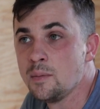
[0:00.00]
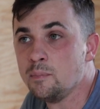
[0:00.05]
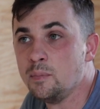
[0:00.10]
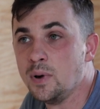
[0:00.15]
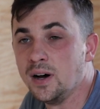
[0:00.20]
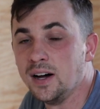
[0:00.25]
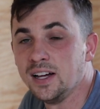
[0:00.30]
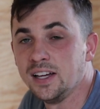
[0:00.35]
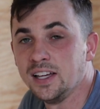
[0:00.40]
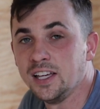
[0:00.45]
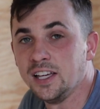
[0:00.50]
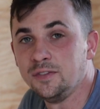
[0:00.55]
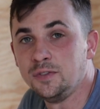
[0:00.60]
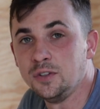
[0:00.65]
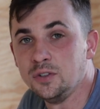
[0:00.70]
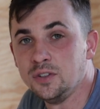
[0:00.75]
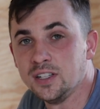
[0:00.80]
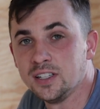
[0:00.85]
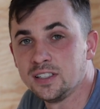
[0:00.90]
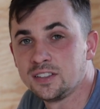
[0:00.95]
But if
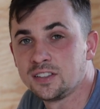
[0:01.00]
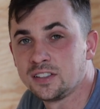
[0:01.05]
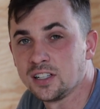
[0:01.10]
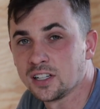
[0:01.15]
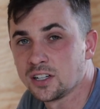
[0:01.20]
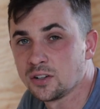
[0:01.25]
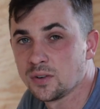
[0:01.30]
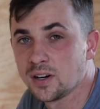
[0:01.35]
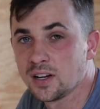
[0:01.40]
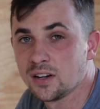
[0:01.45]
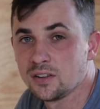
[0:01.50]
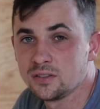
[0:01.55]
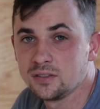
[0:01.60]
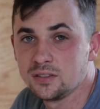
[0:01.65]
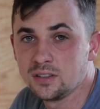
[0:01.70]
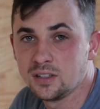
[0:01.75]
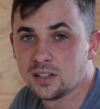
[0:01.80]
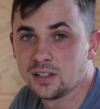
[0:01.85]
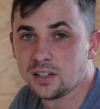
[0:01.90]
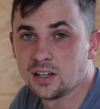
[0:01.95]
you did stick
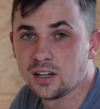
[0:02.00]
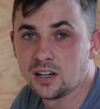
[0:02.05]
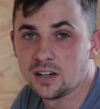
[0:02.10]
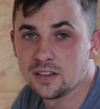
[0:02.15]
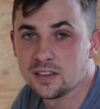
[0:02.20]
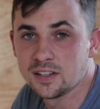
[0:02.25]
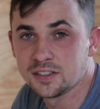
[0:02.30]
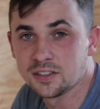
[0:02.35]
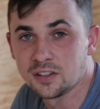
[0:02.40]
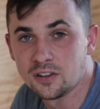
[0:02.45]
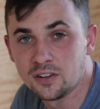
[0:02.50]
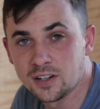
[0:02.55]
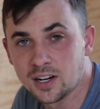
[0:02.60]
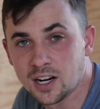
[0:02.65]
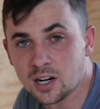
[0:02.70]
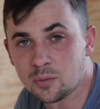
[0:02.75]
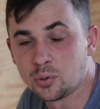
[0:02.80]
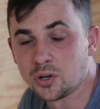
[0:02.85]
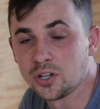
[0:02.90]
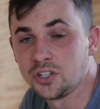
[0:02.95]
around this long,
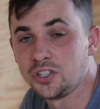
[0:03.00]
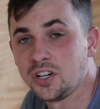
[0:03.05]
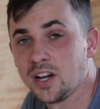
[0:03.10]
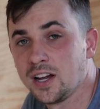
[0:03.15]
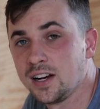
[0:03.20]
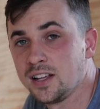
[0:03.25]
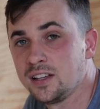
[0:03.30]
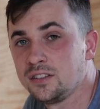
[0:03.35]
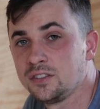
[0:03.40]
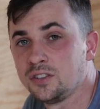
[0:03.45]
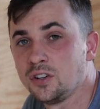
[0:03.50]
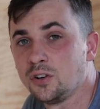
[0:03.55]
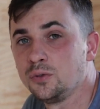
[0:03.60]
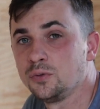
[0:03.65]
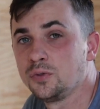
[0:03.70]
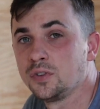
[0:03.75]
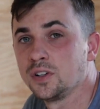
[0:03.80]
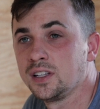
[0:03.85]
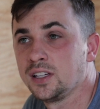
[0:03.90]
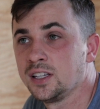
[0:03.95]
I appreciate it.
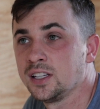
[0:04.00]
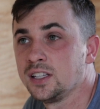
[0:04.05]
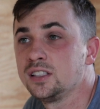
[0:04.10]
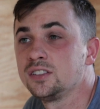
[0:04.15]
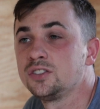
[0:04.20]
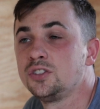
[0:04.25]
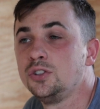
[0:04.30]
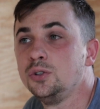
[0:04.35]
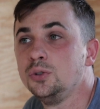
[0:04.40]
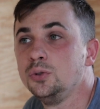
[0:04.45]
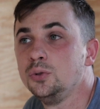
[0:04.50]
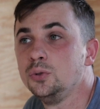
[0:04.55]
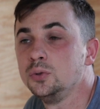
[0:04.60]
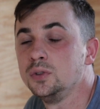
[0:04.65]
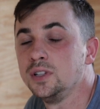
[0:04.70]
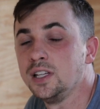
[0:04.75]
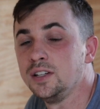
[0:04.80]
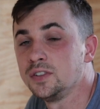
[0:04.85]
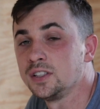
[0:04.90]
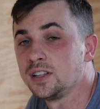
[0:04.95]
Don't forget
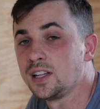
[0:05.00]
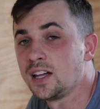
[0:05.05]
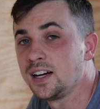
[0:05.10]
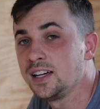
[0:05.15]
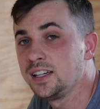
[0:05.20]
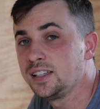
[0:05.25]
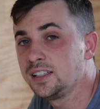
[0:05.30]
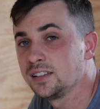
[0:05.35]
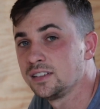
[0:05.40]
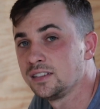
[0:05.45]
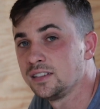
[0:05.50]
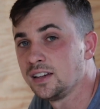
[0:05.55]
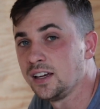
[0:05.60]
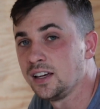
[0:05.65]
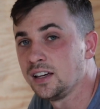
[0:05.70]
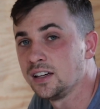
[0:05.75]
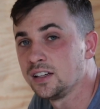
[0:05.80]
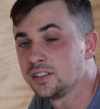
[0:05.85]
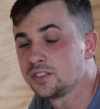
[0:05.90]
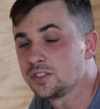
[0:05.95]
to leave a like
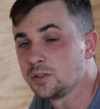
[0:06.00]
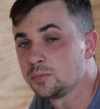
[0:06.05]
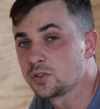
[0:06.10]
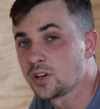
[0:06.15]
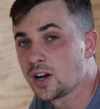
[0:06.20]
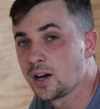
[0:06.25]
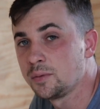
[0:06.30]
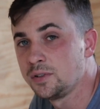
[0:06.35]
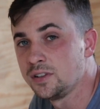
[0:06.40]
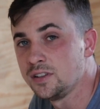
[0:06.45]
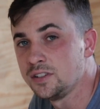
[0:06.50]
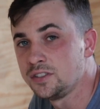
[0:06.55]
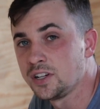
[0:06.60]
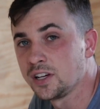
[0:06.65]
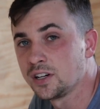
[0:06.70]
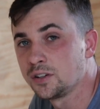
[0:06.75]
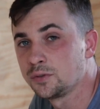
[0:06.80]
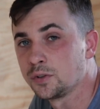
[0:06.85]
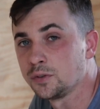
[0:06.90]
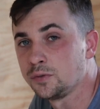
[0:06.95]
and subscribe to the
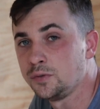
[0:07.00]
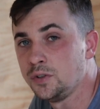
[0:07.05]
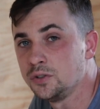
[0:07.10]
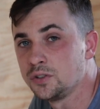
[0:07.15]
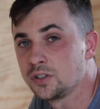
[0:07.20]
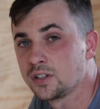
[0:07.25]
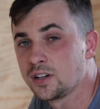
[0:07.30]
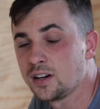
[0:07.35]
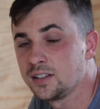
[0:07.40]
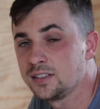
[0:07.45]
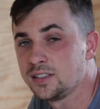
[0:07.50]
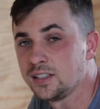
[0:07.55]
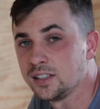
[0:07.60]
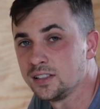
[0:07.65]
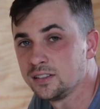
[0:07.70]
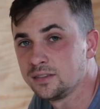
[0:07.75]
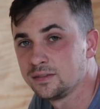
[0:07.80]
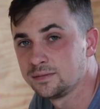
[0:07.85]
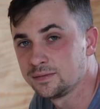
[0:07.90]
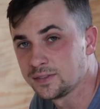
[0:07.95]
channel for future
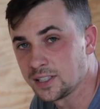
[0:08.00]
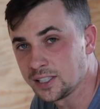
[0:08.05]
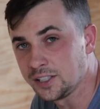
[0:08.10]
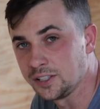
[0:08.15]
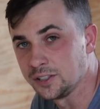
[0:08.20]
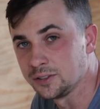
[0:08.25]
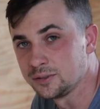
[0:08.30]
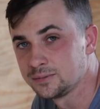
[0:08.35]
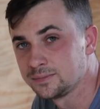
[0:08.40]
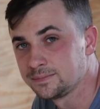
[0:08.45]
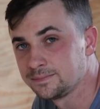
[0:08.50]
content. Thank you.